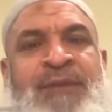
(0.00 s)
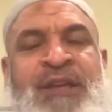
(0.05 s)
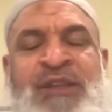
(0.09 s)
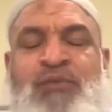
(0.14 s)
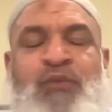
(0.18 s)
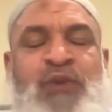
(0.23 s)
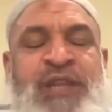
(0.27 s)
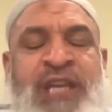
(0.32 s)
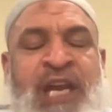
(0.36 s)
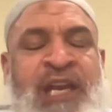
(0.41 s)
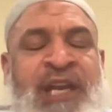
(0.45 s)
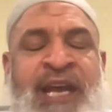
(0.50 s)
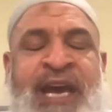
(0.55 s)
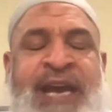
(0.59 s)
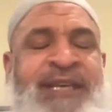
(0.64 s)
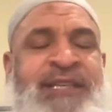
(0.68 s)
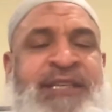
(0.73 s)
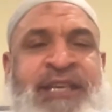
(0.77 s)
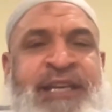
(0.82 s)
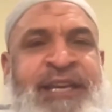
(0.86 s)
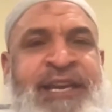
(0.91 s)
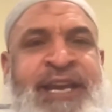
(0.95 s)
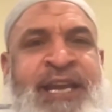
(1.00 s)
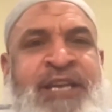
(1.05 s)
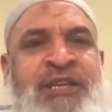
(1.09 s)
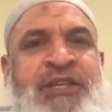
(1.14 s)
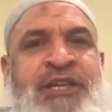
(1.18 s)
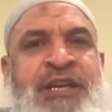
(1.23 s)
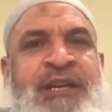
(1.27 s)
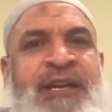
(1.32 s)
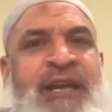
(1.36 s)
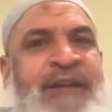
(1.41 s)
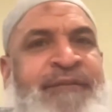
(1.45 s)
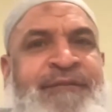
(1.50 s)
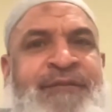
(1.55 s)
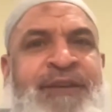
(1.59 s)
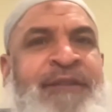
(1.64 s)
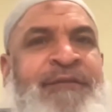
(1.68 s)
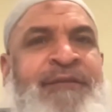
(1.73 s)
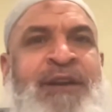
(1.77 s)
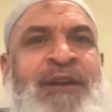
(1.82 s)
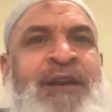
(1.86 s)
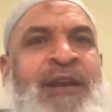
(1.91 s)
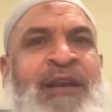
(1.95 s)
But with Allah's creation,
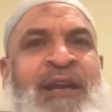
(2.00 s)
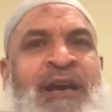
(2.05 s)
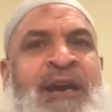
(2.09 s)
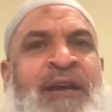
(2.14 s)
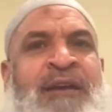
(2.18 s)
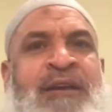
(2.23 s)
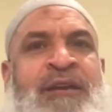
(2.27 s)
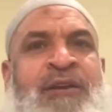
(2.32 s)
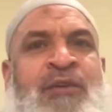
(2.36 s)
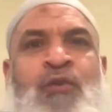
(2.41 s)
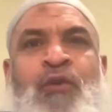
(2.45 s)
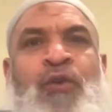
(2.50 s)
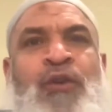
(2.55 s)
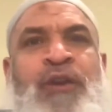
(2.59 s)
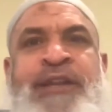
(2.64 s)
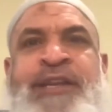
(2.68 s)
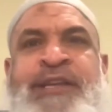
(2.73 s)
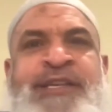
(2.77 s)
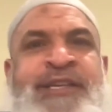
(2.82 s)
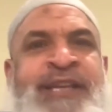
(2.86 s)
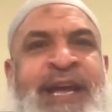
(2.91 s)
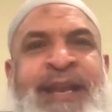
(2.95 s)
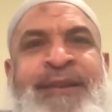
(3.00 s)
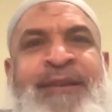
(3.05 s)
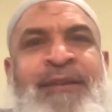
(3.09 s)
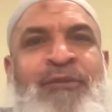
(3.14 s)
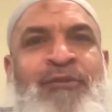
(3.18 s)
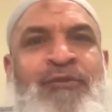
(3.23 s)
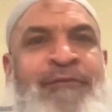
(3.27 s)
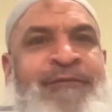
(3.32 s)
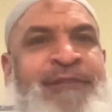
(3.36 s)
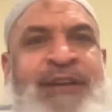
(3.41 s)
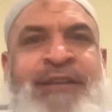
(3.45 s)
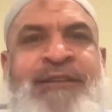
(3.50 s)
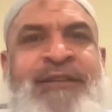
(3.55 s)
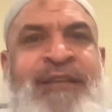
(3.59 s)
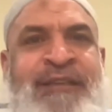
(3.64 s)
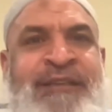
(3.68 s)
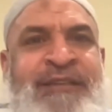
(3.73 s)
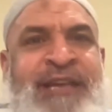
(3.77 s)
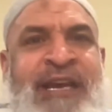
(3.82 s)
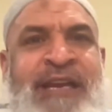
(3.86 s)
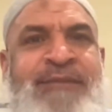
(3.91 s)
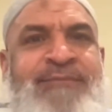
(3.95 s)
have ever Allah recalled the sun to fix
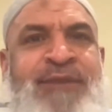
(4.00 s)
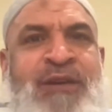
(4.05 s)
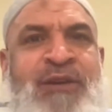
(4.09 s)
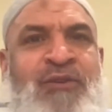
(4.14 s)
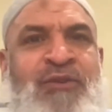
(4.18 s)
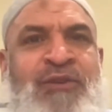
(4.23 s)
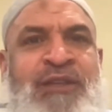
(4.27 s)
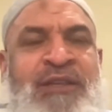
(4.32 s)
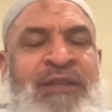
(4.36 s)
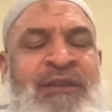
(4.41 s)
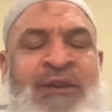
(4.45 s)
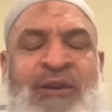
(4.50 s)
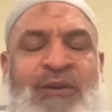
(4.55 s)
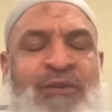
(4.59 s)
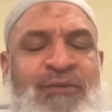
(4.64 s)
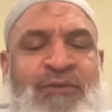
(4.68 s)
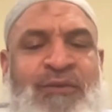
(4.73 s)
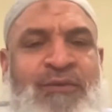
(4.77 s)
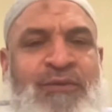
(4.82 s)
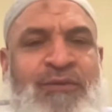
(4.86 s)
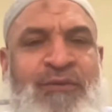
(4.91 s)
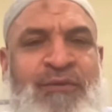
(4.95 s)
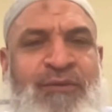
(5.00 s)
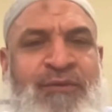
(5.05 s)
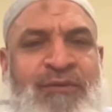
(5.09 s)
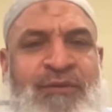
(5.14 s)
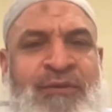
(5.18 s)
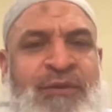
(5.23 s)
the sun? Because no.